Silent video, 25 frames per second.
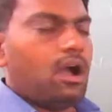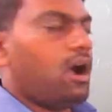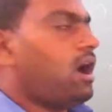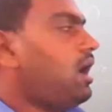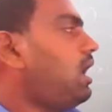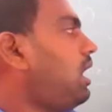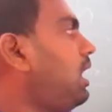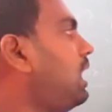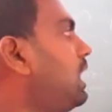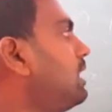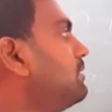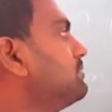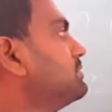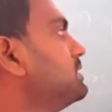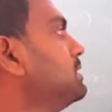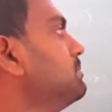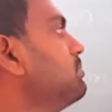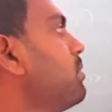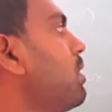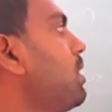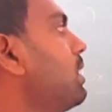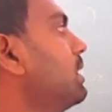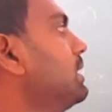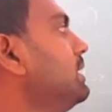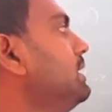of the
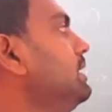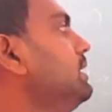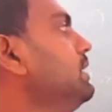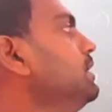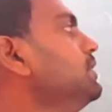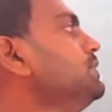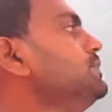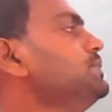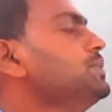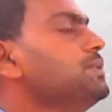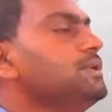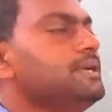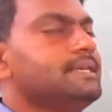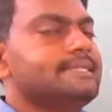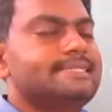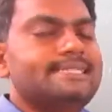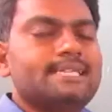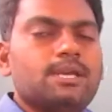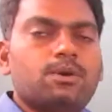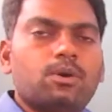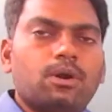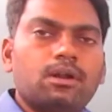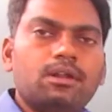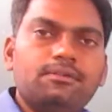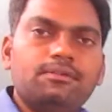body u is
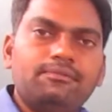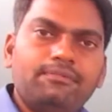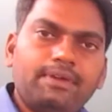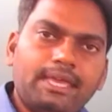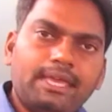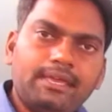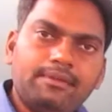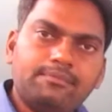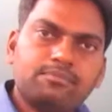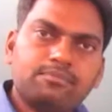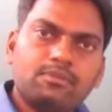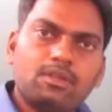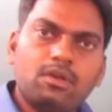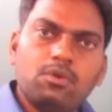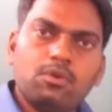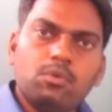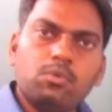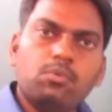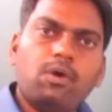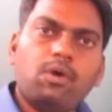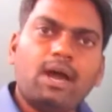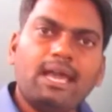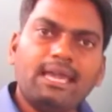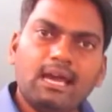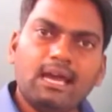equal to v.
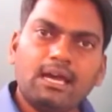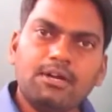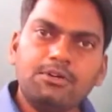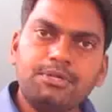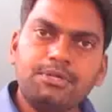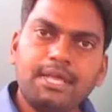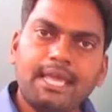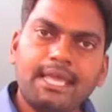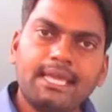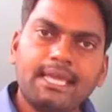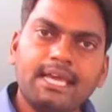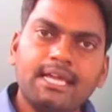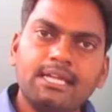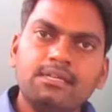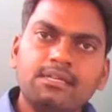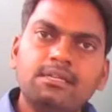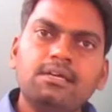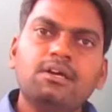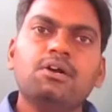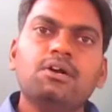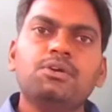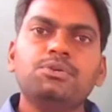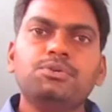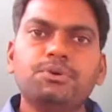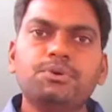Why have
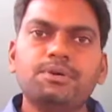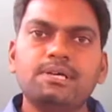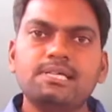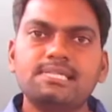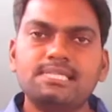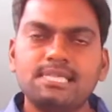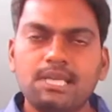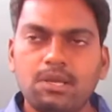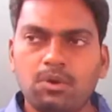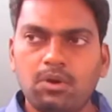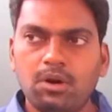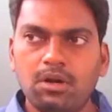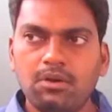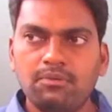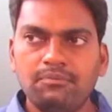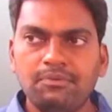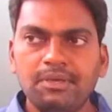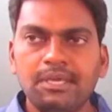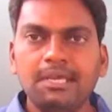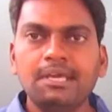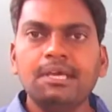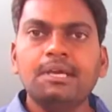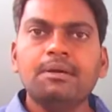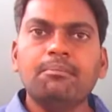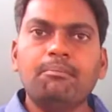taken u is equal to
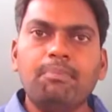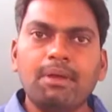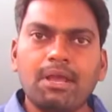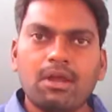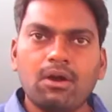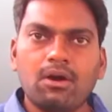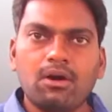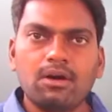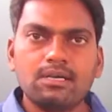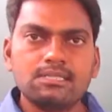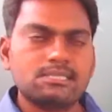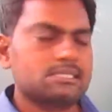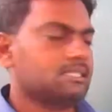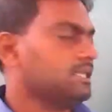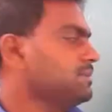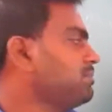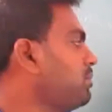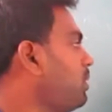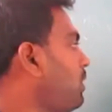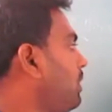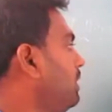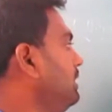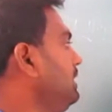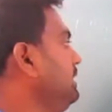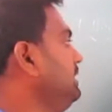v? Because the
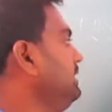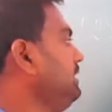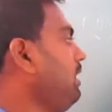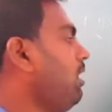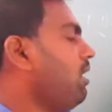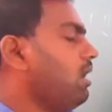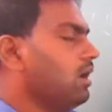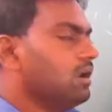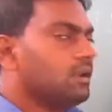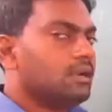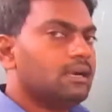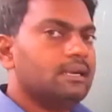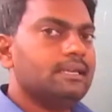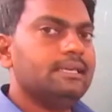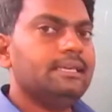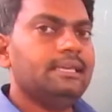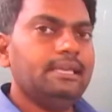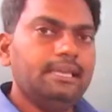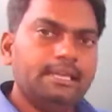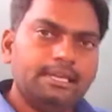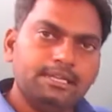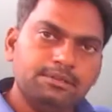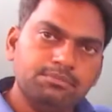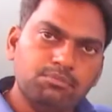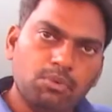body
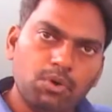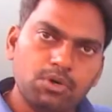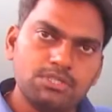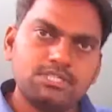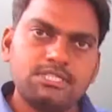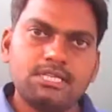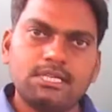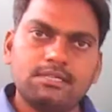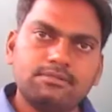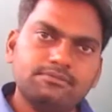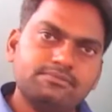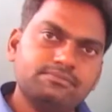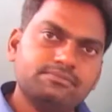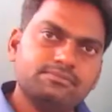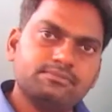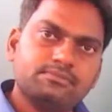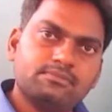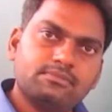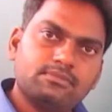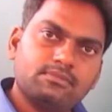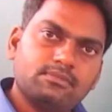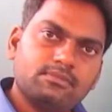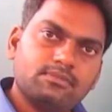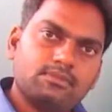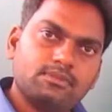already in motion.
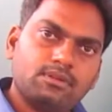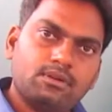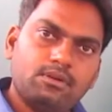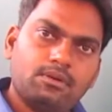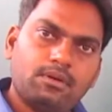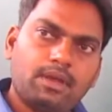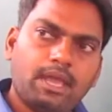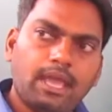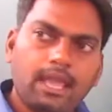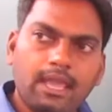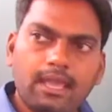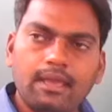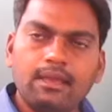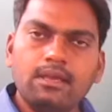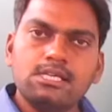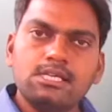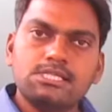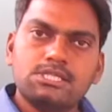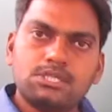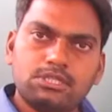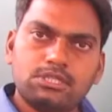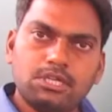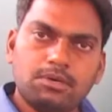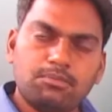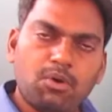Okay,
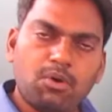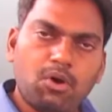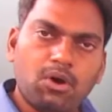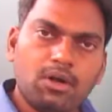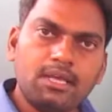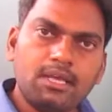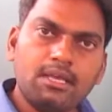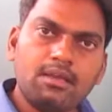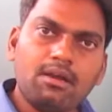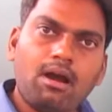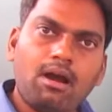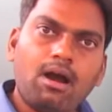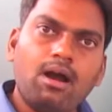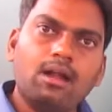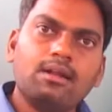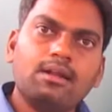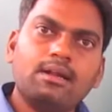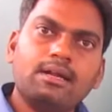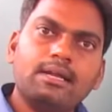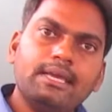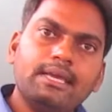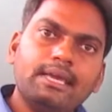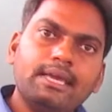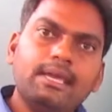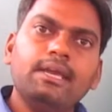so the body
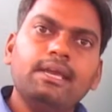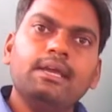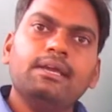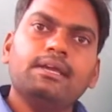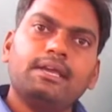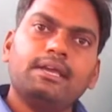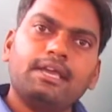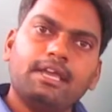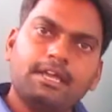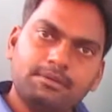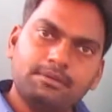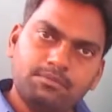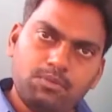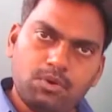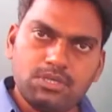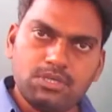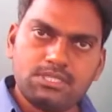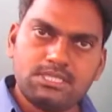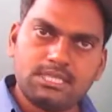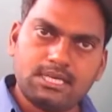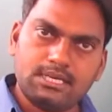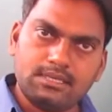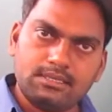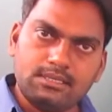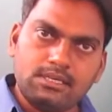already in
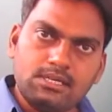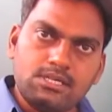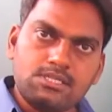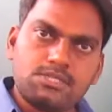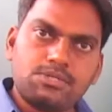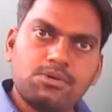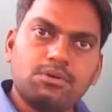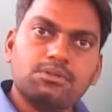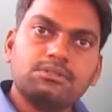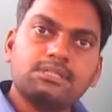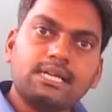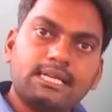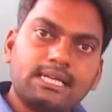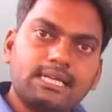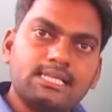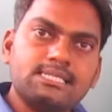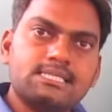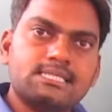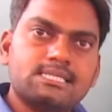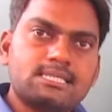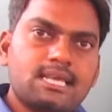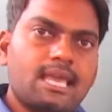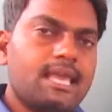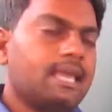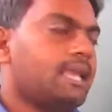motion. So that
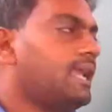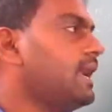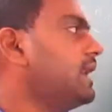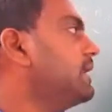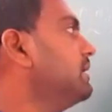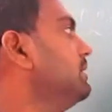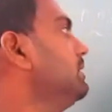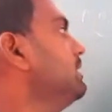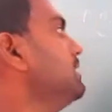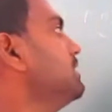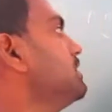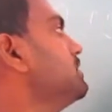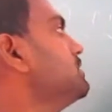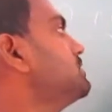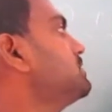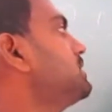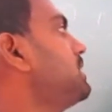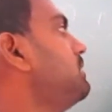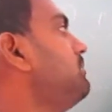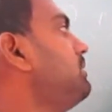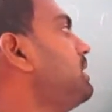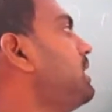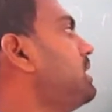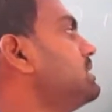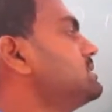is taken initial
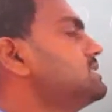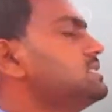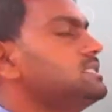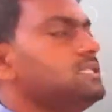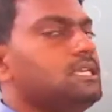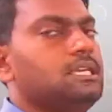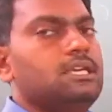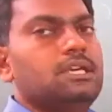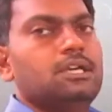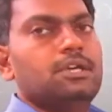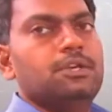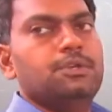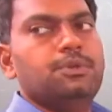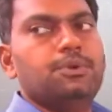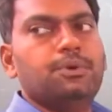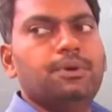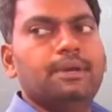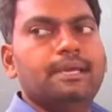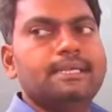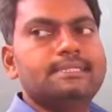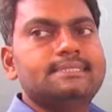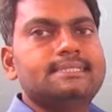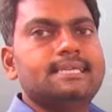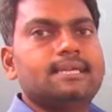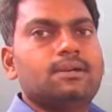velocity u
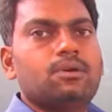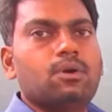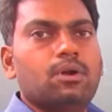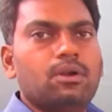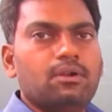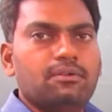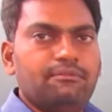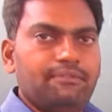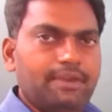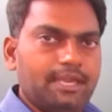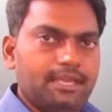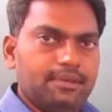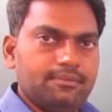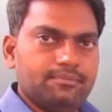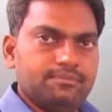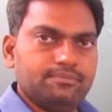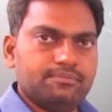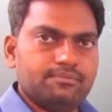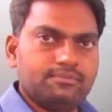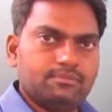is equal to v.